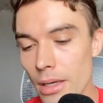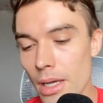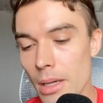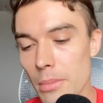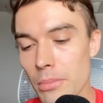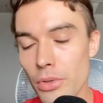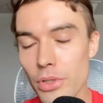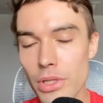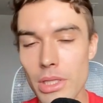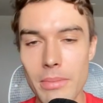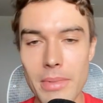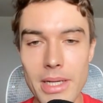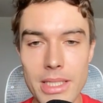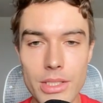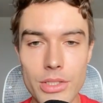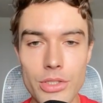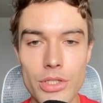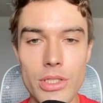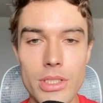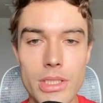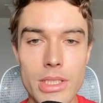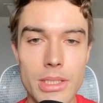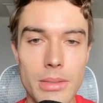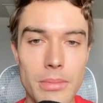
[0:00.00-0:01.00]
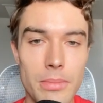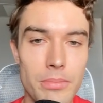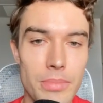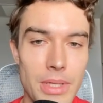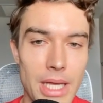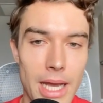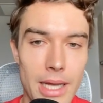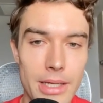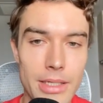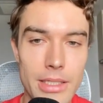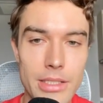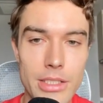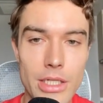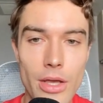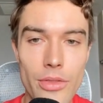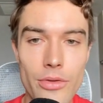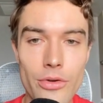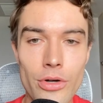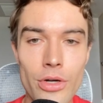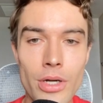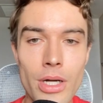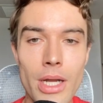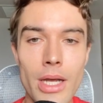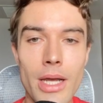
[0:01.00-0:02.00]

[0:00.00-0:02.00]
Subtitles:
put the messages behind each other.